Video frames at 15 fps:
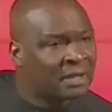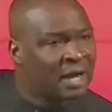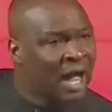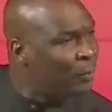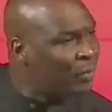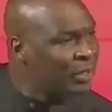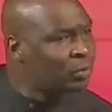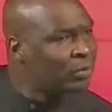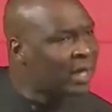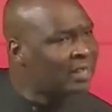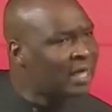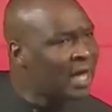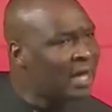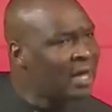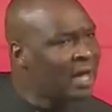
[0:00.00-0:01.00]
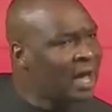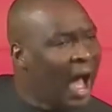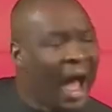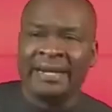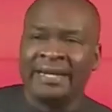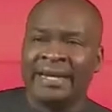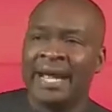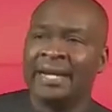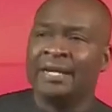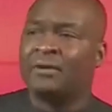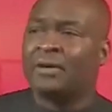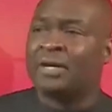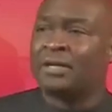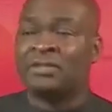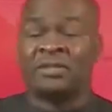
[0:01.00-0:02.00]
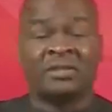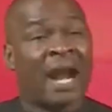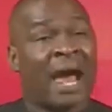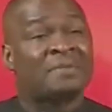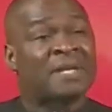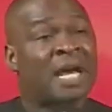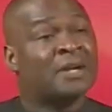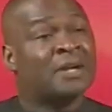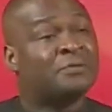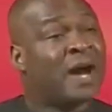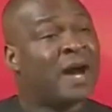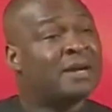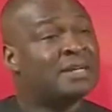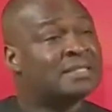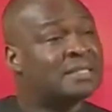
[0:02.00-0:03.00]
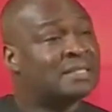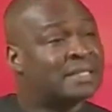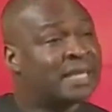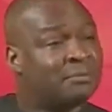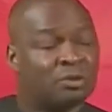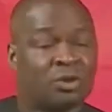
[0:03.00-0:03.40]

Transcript: Are we together? And then the scribes and the Pharisees came,